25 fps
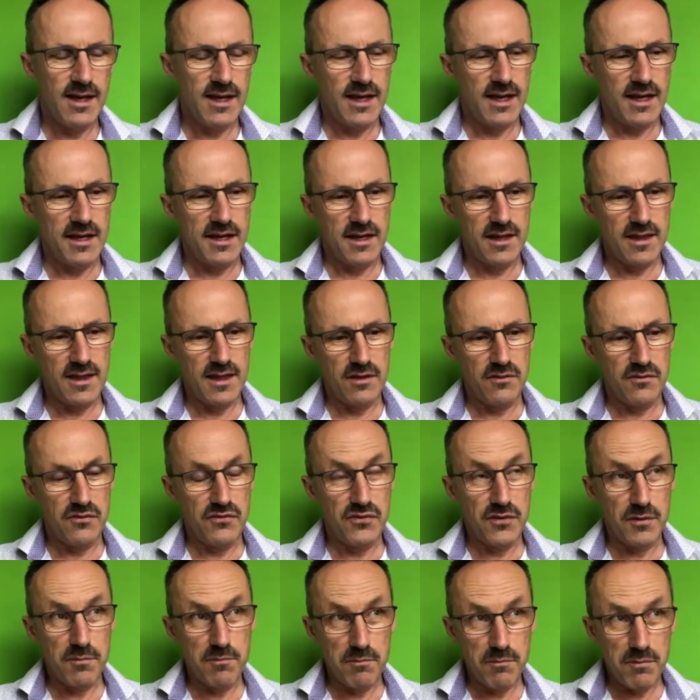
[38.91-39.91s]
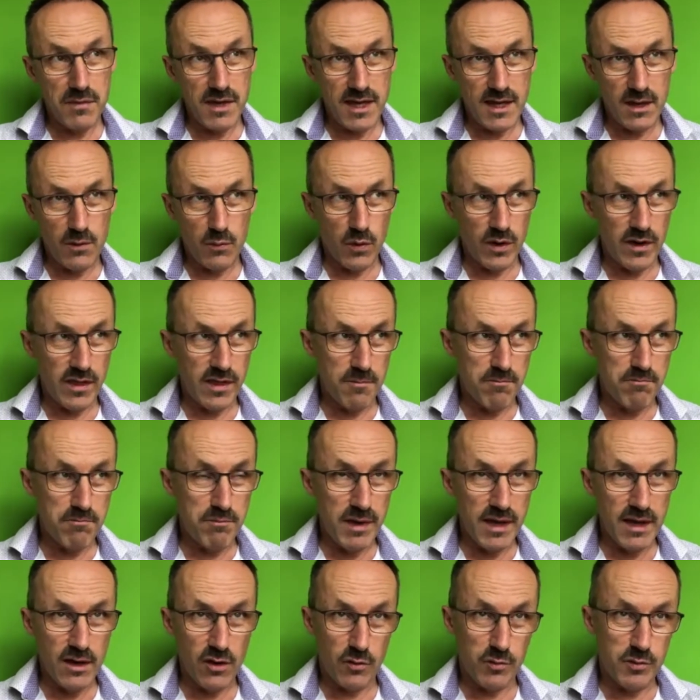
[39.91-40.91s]
And I think for me, one of the
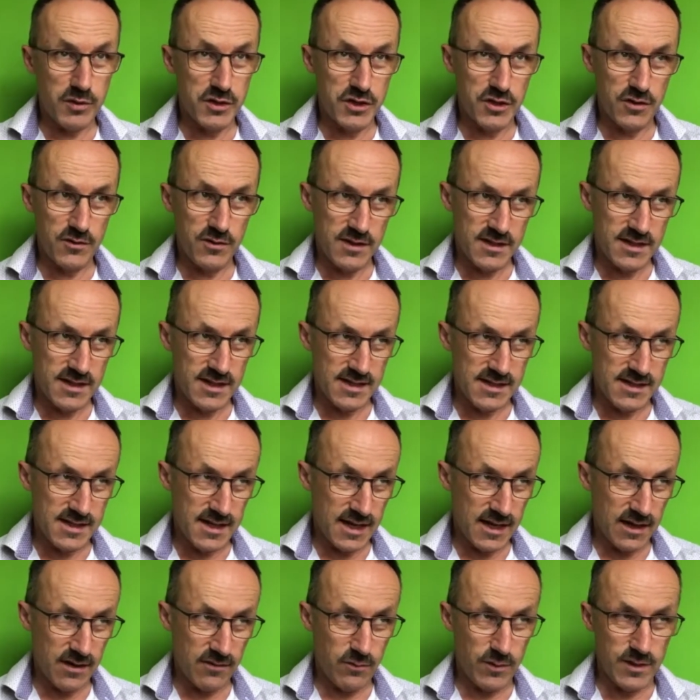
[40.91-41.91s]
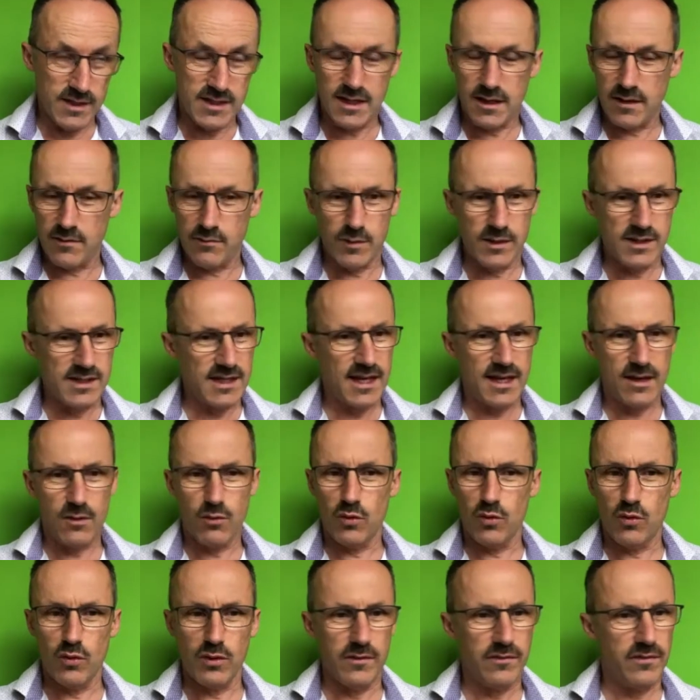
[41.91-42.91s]
big opportunities here, if we take
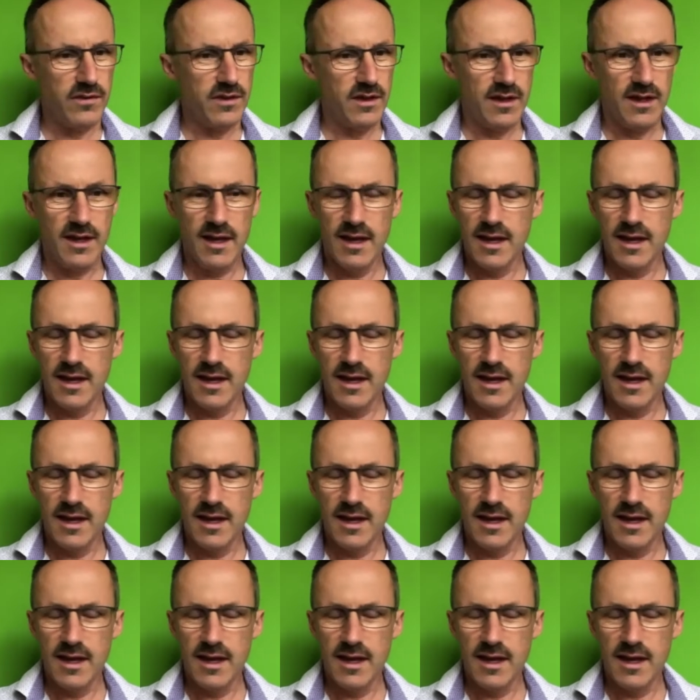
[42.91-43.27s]
all of the